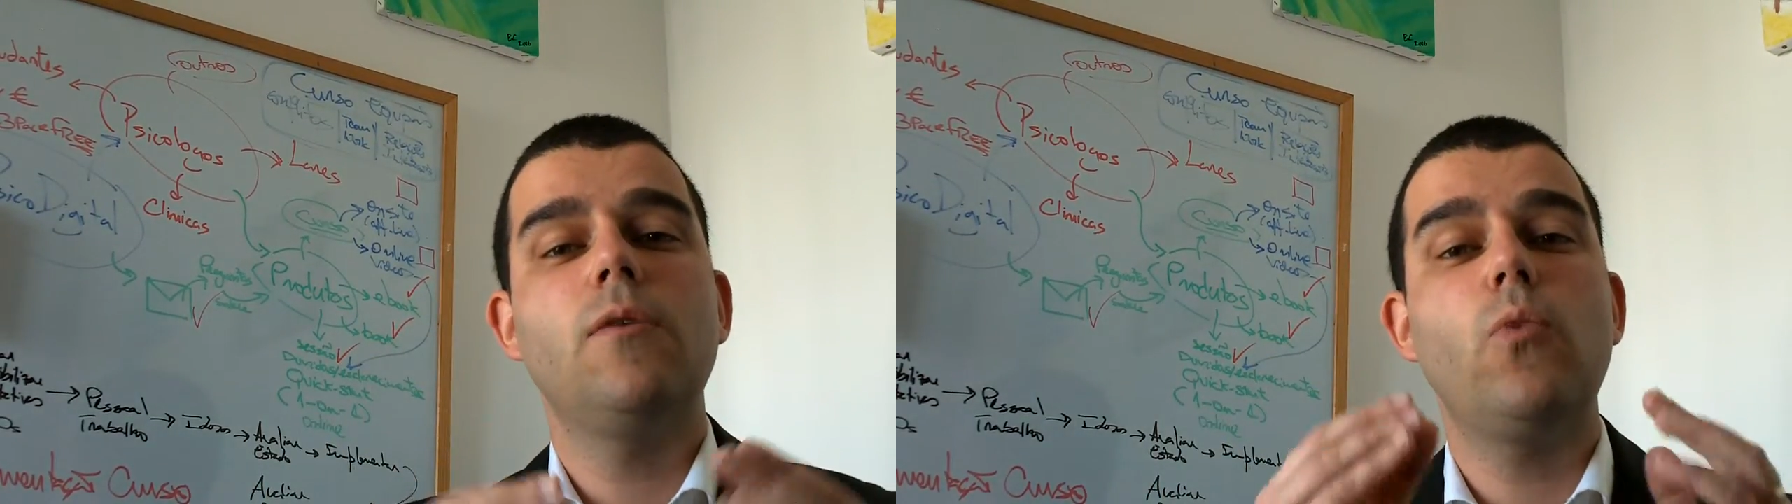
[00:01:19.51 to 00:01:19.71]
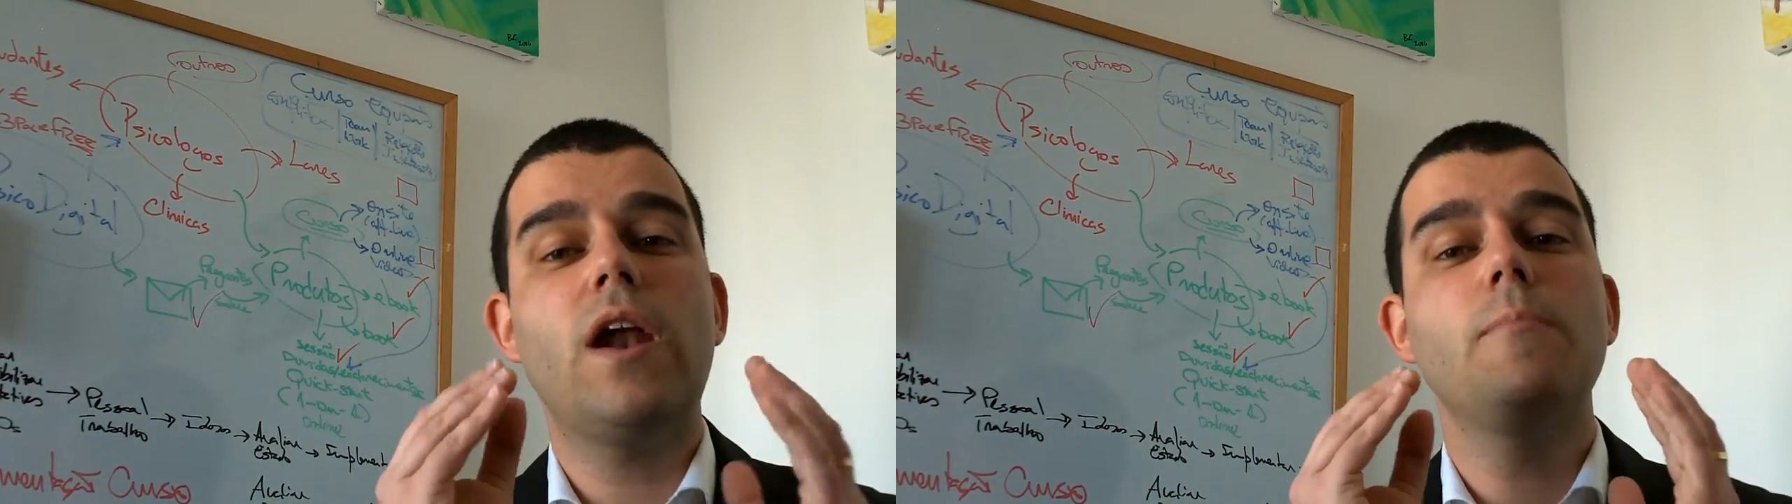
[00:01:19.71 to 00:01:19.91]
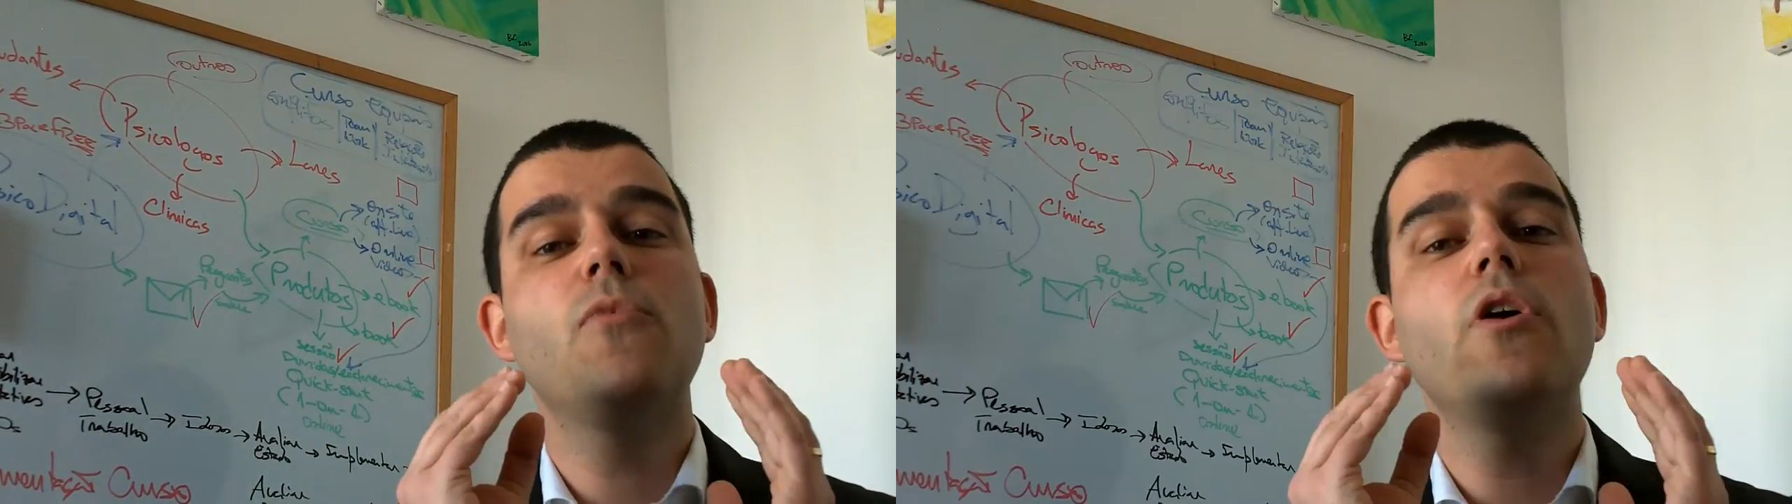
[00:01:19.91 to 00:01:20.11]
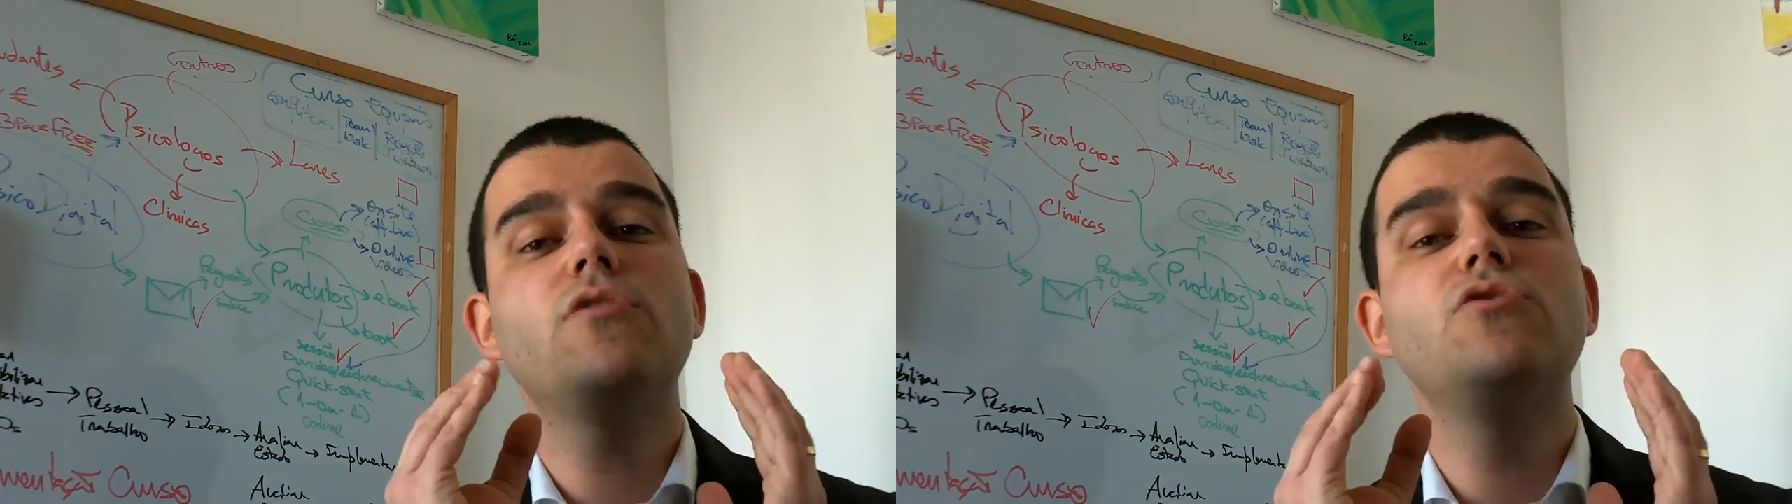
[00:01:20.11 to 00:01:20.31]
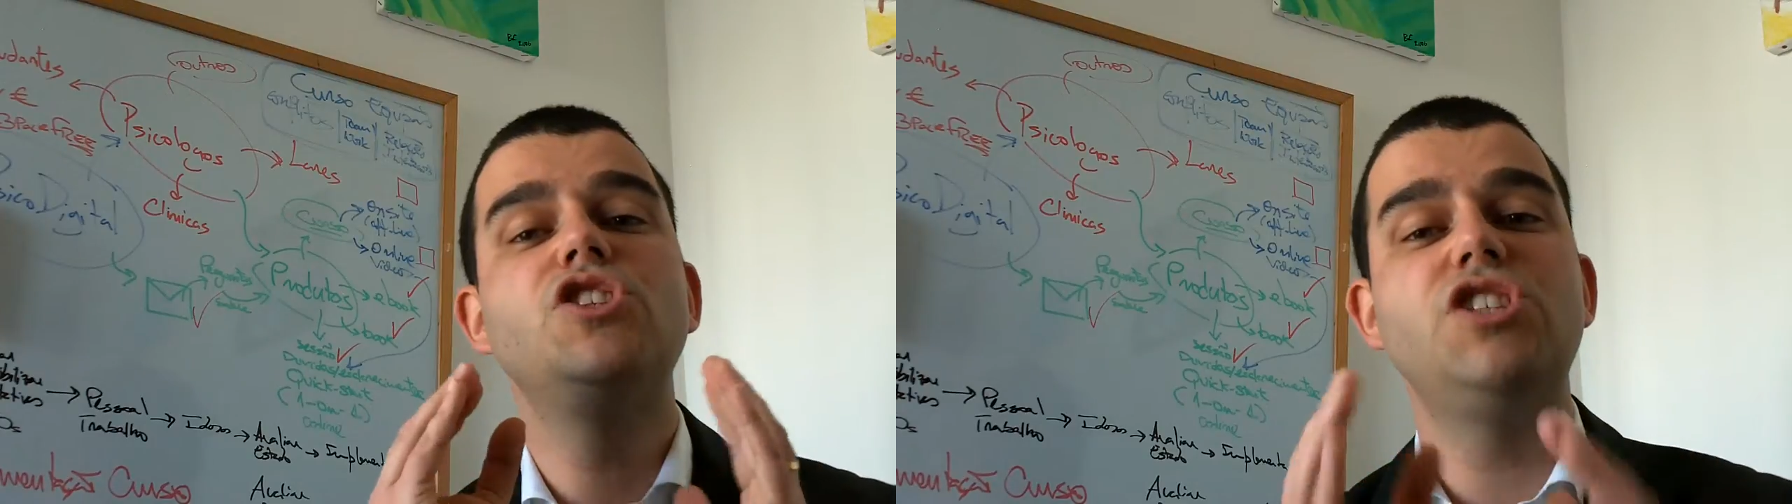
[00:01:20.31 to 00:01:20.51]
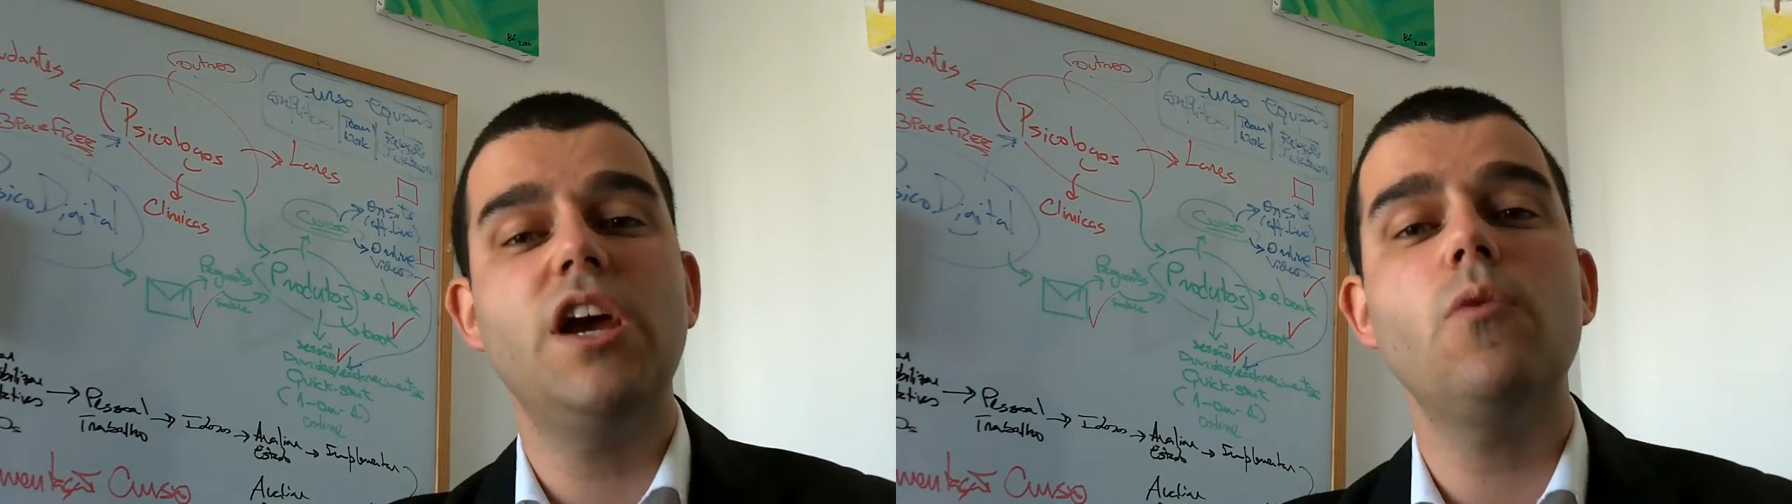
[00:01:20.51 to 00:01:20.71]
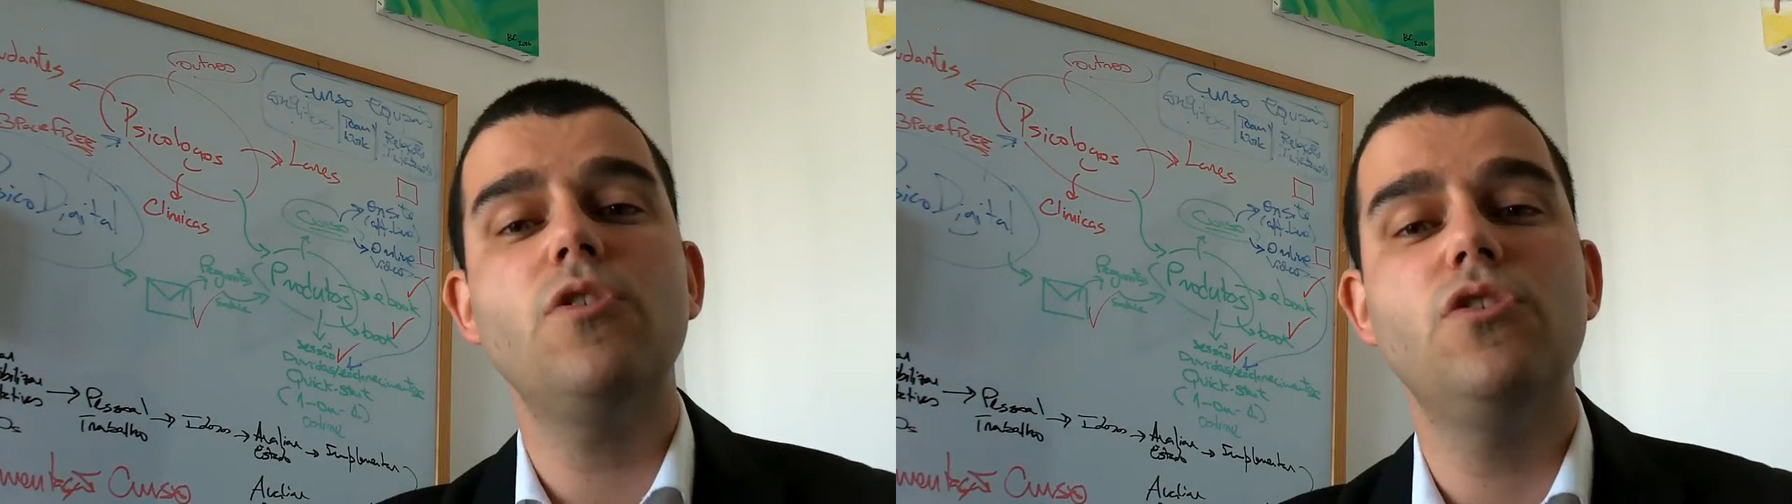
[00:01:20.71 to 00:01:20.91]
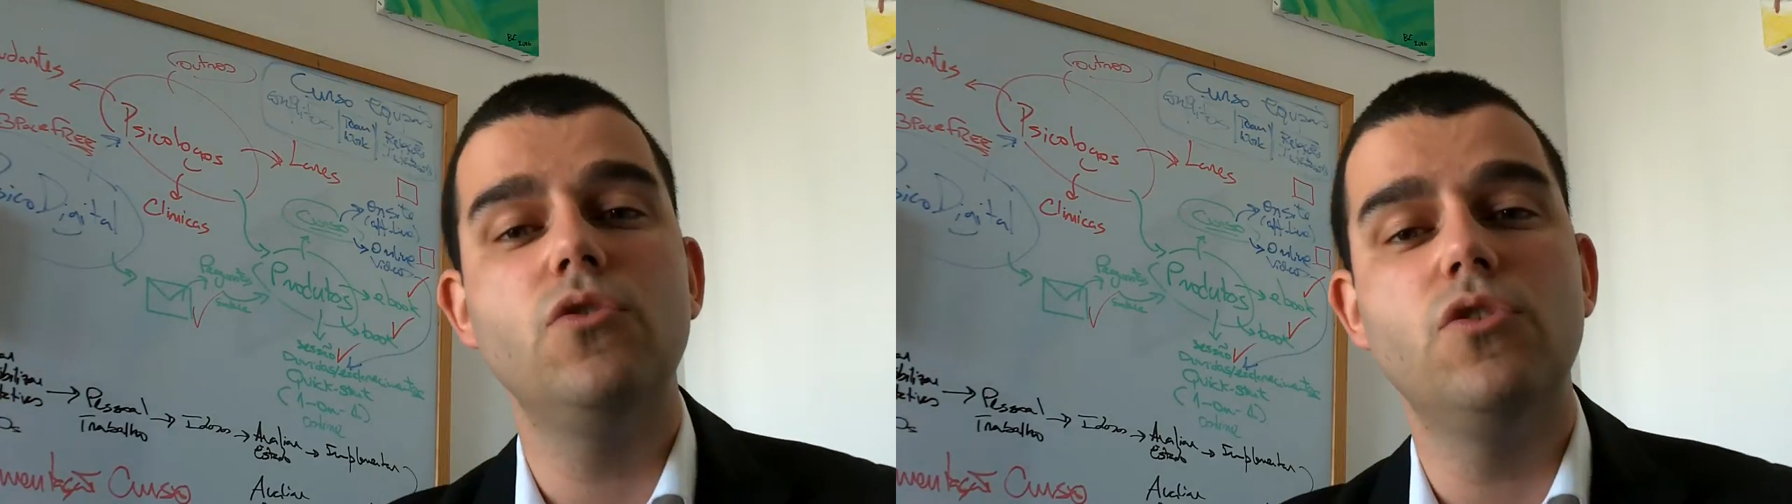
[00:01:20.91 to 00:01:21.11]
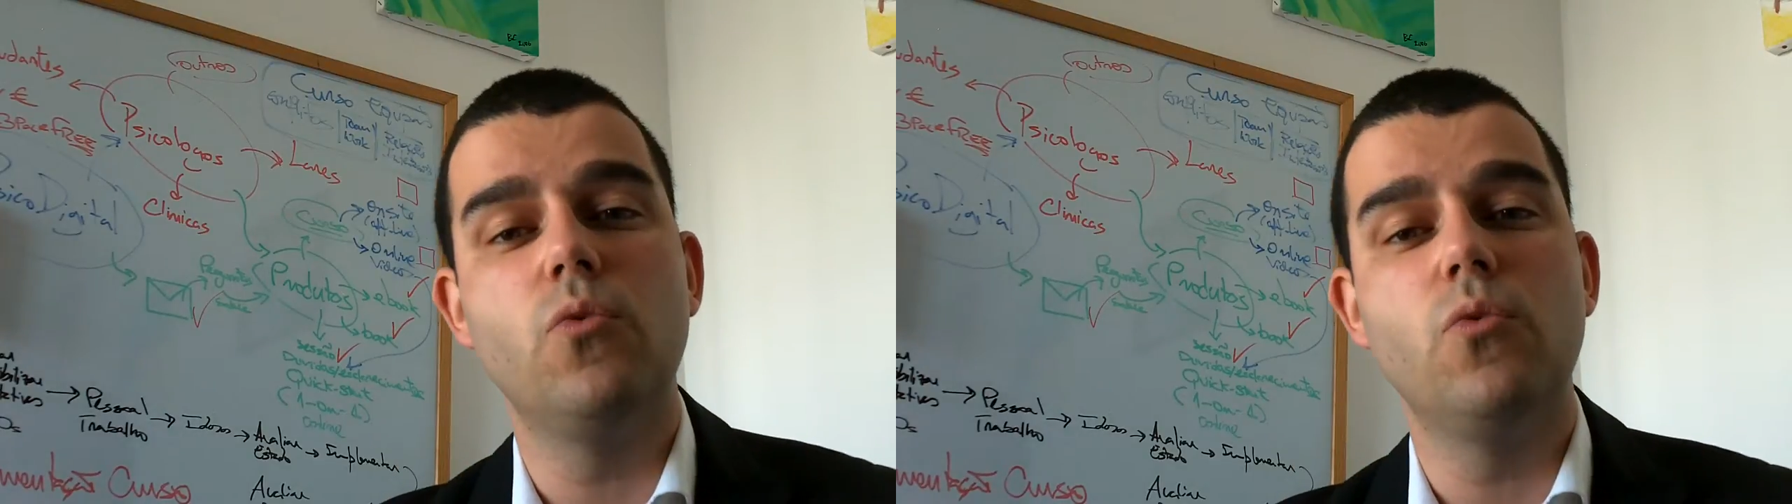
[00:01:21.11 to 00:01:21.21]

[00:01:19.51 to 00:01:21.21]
where i'm going to share with you the